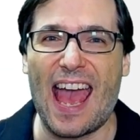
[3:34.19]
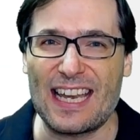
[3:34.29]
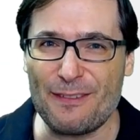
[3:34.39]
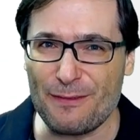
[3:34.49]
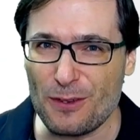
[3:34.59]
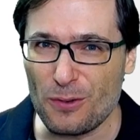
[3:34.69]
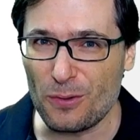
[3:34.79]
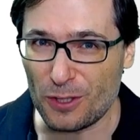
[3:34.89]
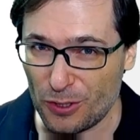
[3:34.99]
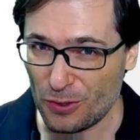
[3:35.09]
And if
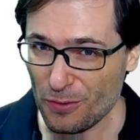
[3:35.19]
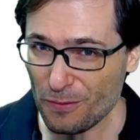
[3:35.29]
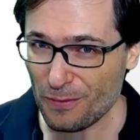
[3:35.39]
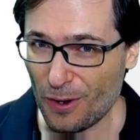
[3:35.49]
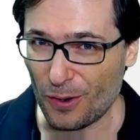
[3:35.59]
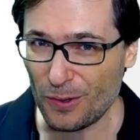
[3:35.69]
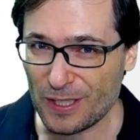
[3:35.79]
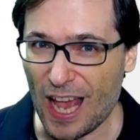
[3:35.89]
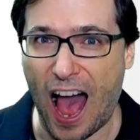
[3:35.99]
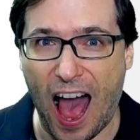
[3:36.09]
you do
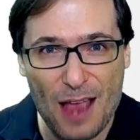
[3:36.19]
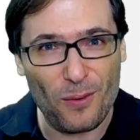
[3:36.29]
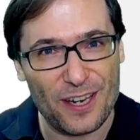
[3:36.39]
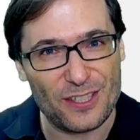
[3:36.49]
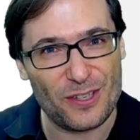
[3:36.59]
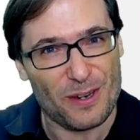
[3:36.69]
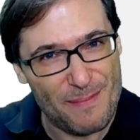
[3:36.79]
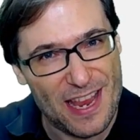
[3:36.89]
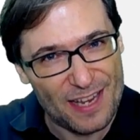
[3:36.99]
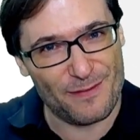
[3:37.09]
vote, I want you to
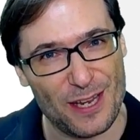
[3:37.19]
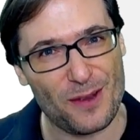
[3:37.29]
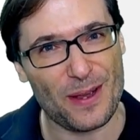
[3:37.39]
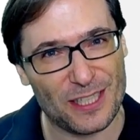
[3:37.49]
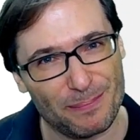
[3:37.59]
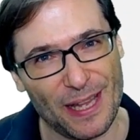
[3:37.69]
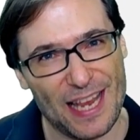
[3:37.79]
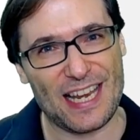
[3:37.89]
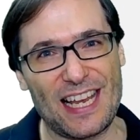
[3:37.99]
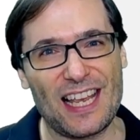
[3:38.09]
make a video
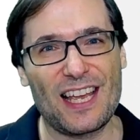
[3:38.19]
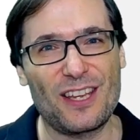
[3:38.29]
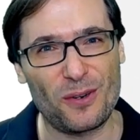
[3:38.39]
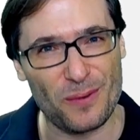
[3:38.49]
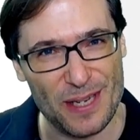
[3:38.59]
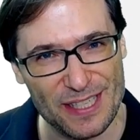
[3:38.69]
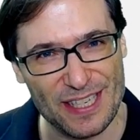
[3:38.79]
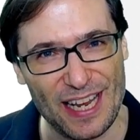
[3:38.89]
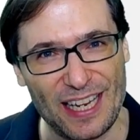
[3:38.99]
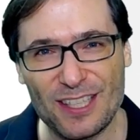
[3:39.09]
explaining your
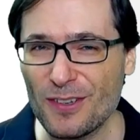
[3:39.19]
reasoning.